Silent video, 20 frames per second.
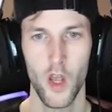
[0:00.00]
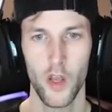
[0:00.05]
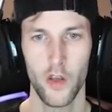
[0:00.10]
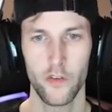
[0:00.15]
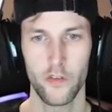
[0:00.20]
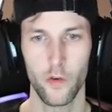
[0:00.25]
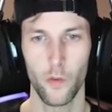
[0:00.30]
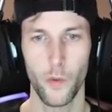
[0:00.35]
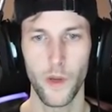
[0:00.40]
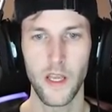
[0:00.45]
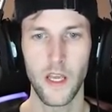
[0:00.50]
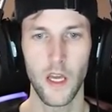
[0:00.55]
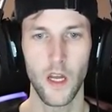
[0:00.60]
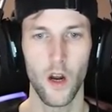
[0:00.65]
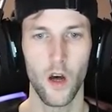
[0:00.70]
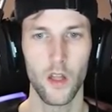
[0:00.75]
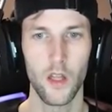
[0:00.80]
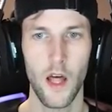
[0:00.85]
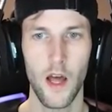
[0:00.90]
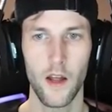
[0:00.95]
so we can
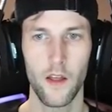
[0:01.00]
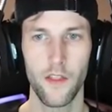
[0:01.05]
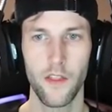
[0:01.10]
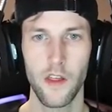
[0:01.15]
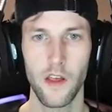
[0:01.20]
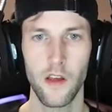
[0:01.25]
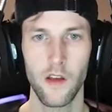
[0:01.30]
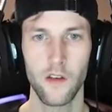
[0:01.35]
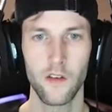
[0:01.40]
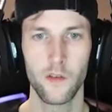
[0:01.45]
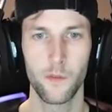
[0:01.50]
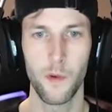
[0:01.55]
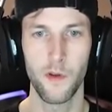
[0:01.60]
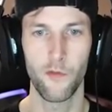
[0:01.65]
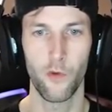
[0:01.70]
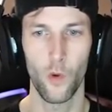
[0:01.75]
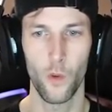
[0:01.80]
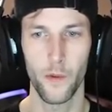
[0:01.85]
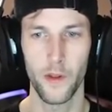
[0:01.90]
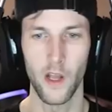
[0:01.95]
unlock these
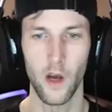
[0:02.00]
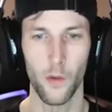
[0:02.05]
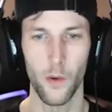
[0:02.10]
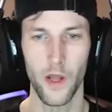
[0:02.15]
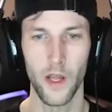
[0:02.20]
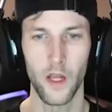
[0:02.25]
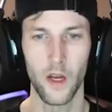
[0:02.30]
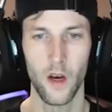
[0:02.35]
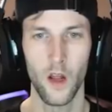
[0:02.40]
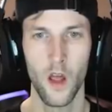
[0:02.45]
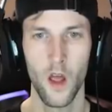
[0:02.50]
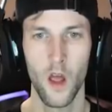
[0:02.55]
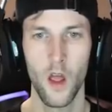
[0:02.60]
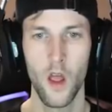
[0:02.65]
before we go in.